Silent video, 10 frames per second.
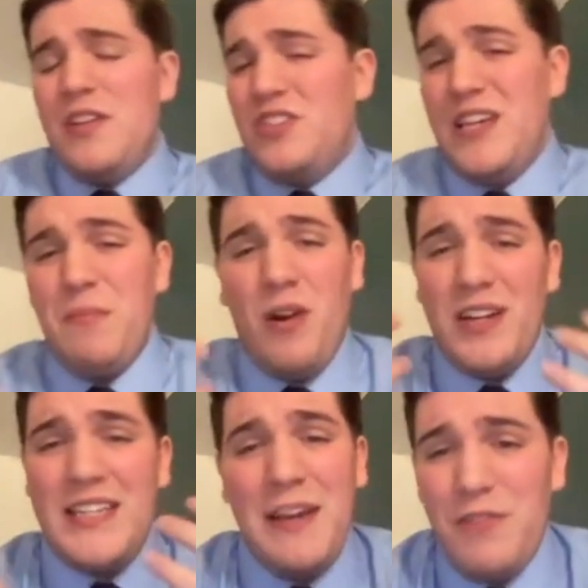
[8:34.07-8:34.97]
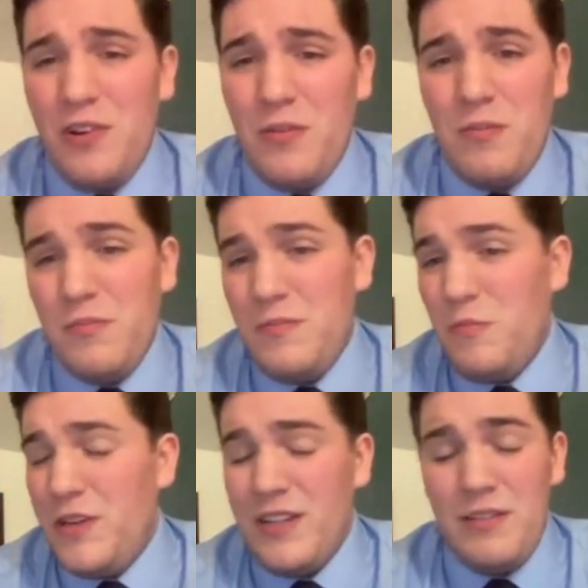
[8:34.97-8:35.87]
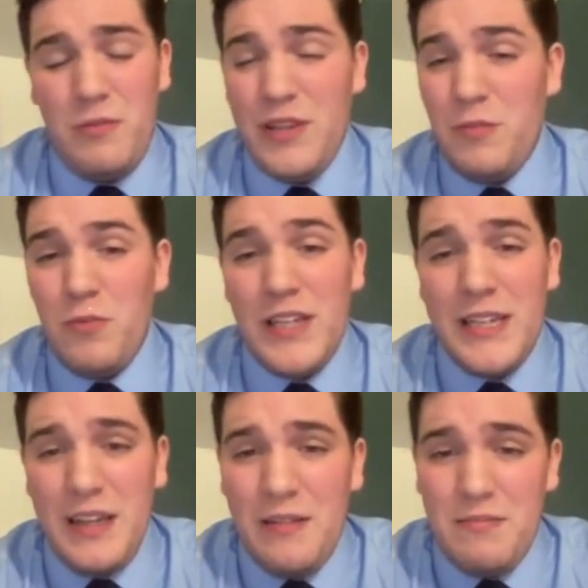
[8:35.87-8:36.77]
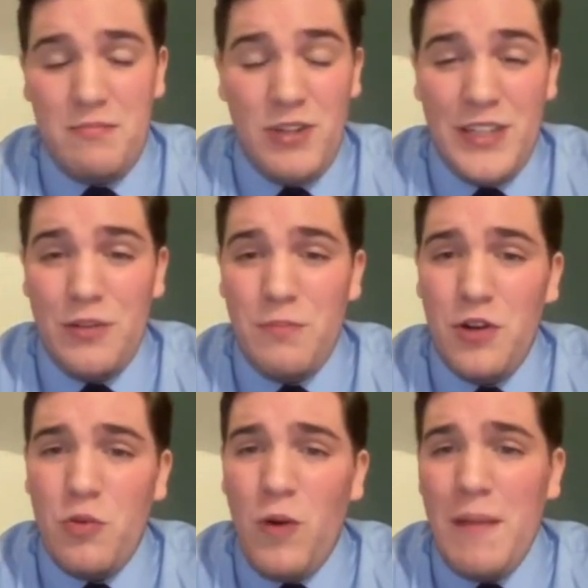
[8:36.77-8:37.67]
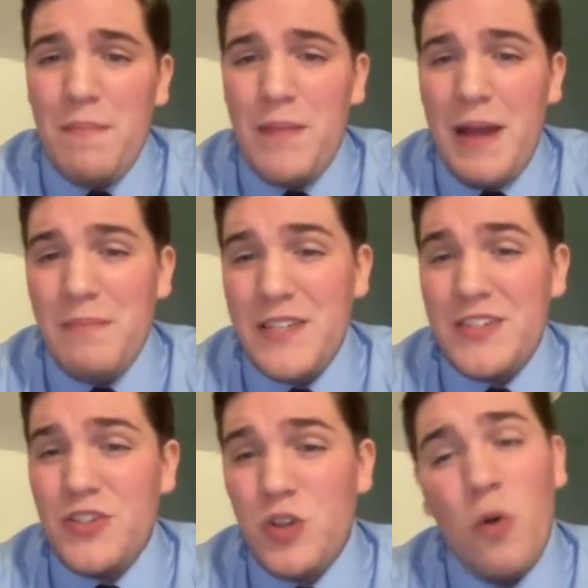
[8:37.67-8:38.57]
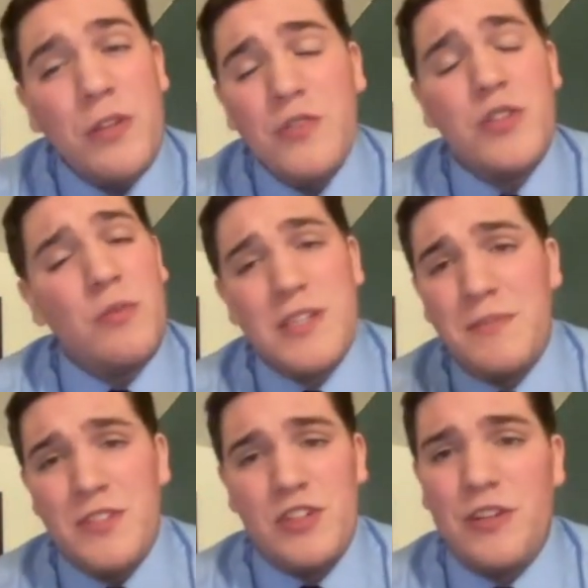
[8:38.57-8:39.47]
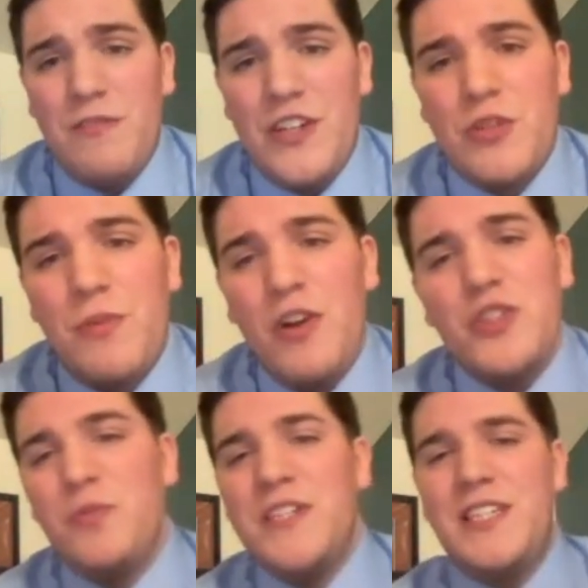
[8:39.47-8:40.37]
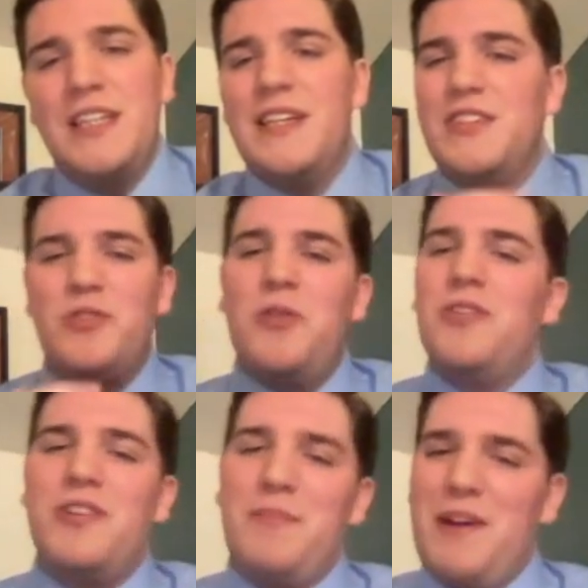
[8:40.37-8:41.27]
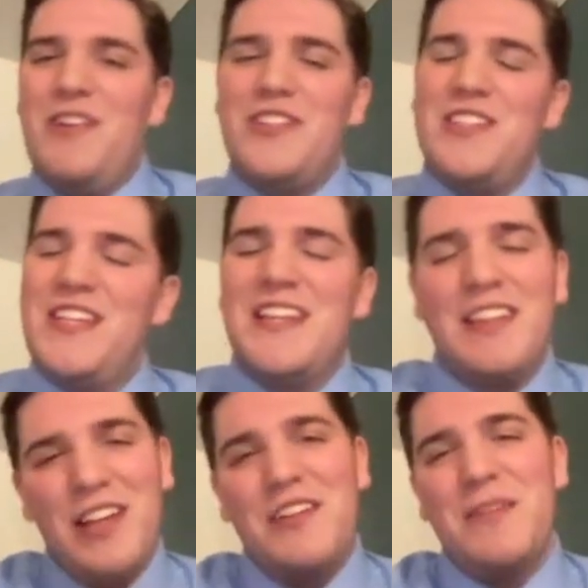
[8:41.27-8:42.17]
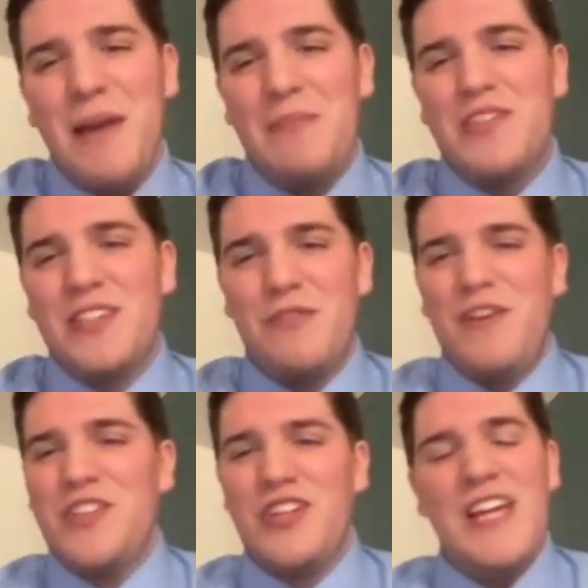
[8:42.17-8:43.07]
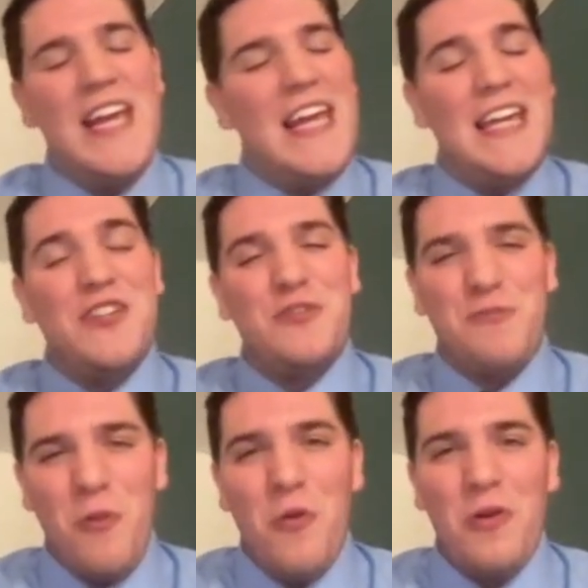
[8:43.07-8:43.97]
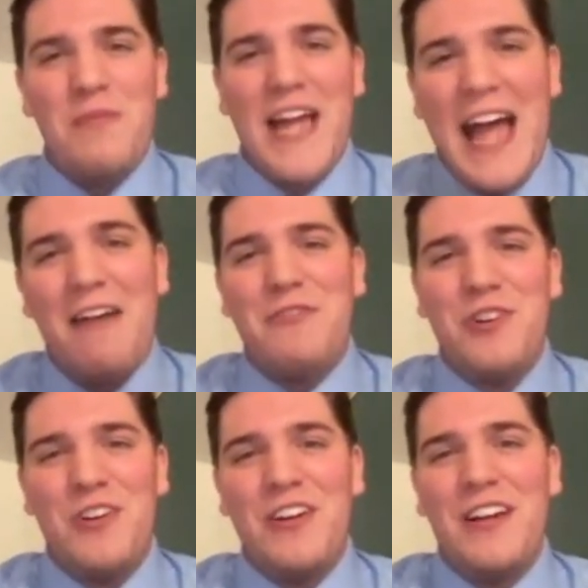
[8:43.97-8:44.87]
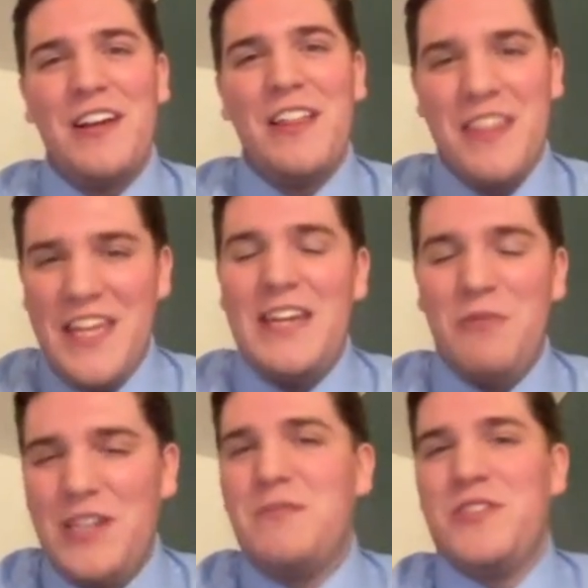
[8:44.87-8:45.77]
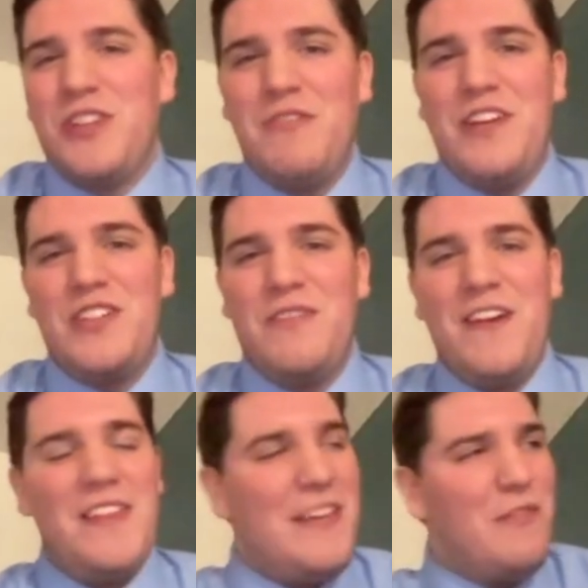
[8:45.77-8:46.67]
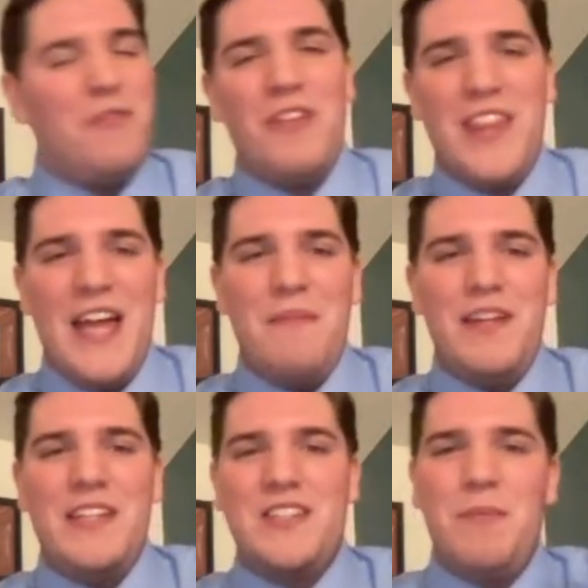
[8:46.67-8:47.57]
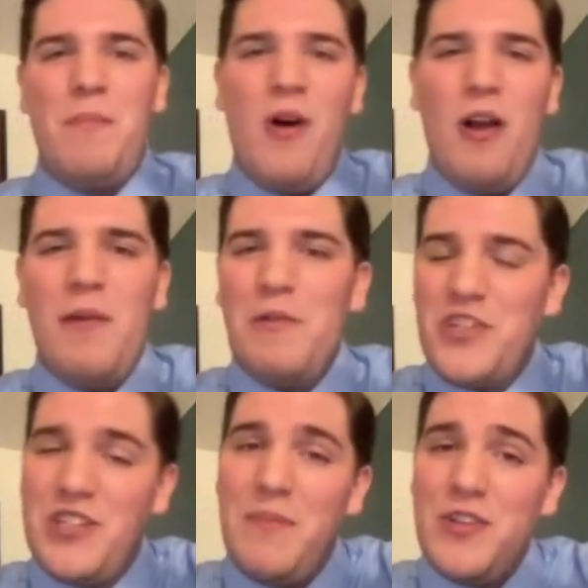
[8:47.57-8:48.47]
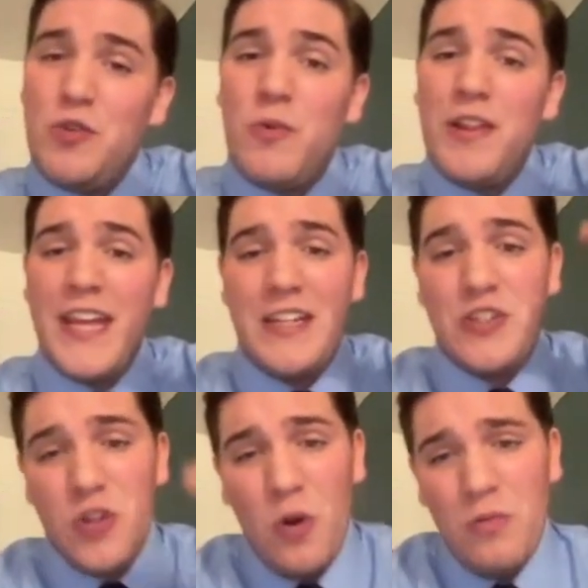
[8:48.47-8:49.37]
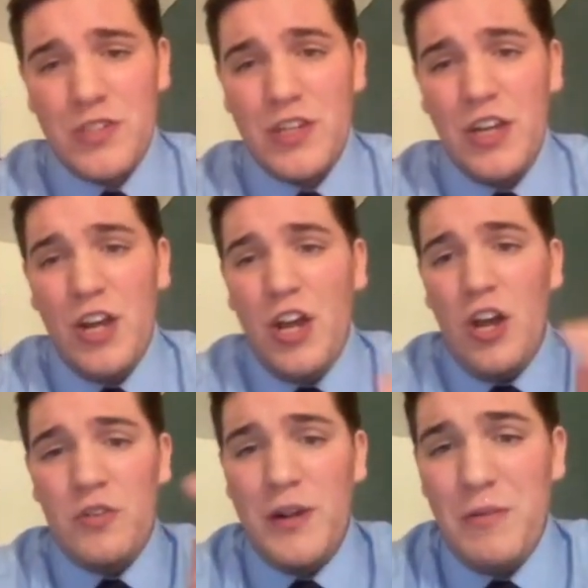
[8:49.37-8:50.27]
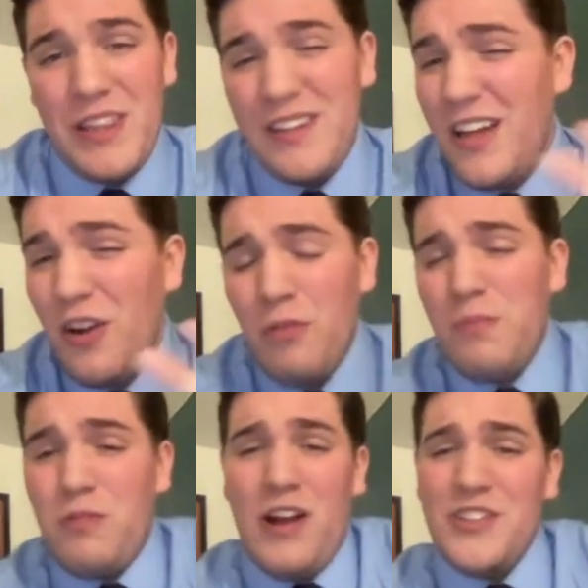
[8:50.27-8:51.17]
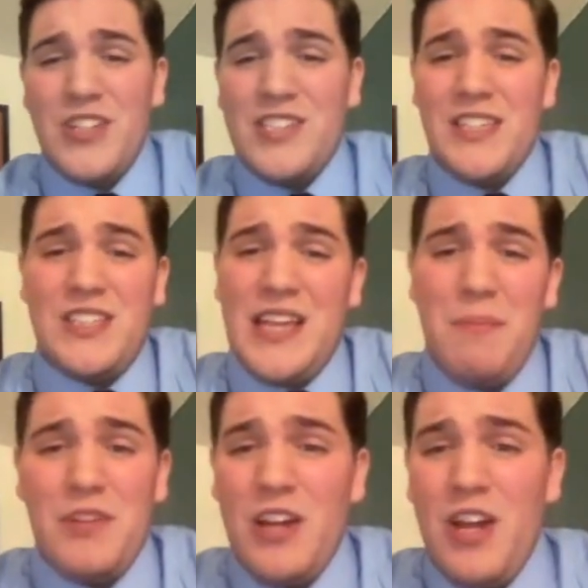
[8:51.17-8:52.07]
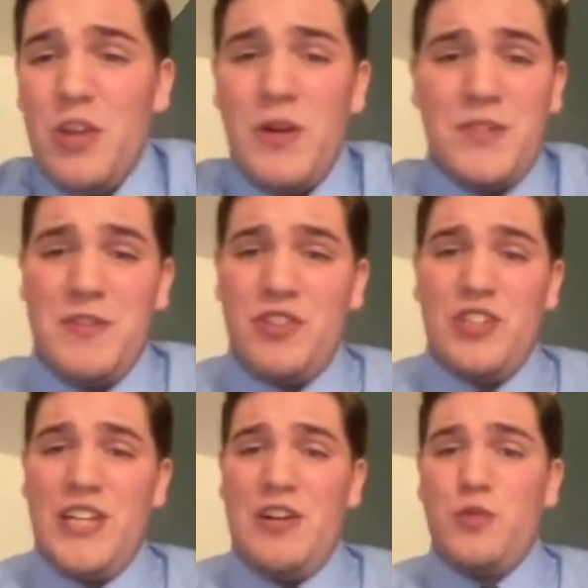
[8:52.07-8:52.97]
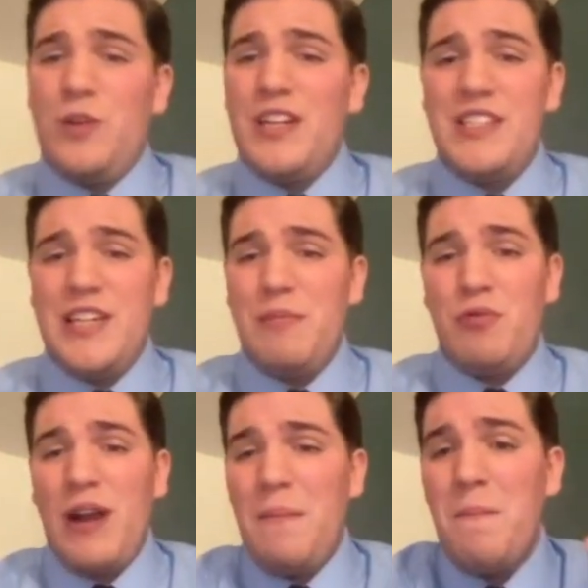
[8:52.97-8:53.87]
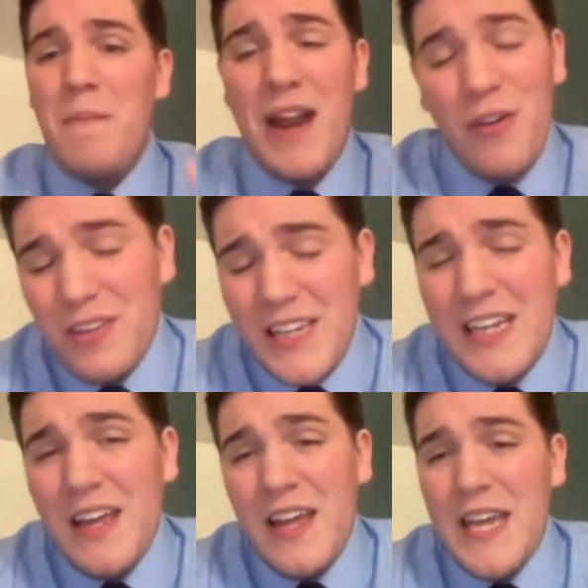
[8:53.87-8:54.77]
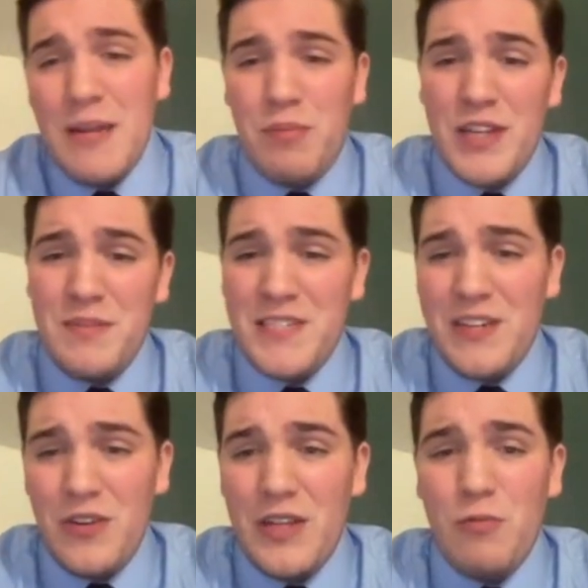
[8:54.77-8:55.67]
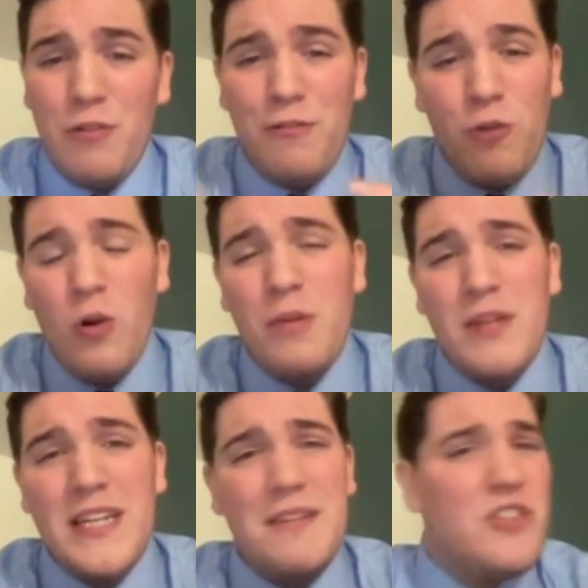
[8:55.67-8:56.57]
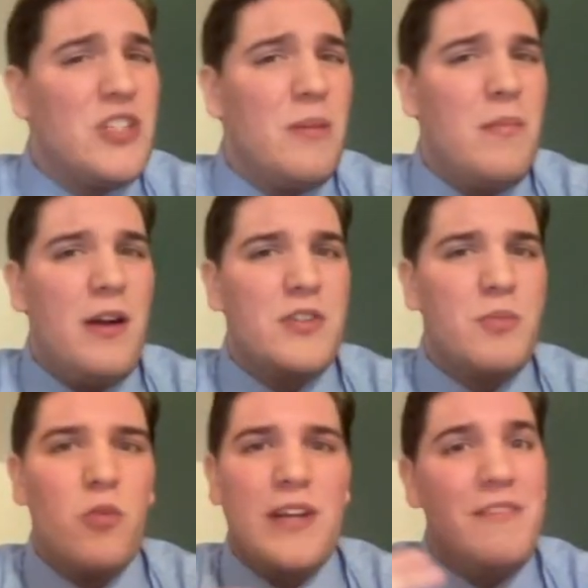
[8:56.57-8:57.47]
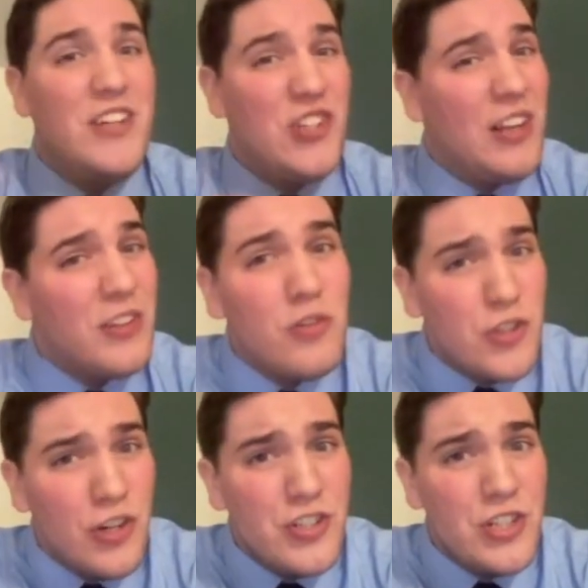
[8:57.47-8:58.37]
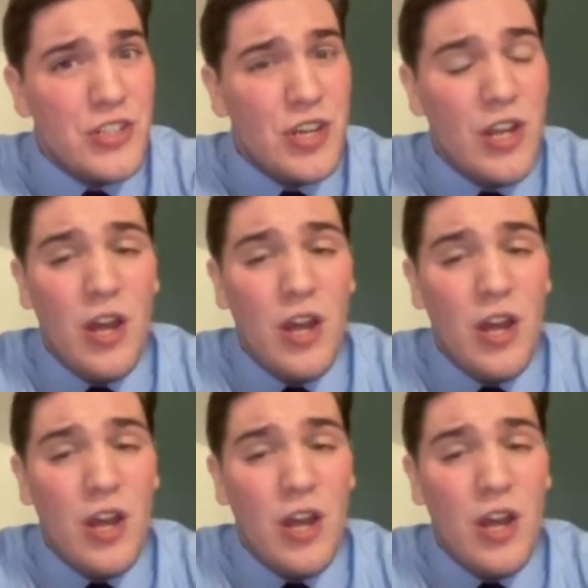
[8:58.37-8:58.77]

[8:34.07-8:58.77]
Say Mark Dever with a really good book, Why Baptists Don't Use the Westminster Confession, but also we see the historical comparisons that the London Baptist Confession is formed after the Westminster Confession of Faith. Even for them, it is the bar by which they measure where they don't agree with. And not all Protestants accept the Westminster Standards. We're going to see it primarily in Presbyterian, Reformed, and even some more evangelical churches.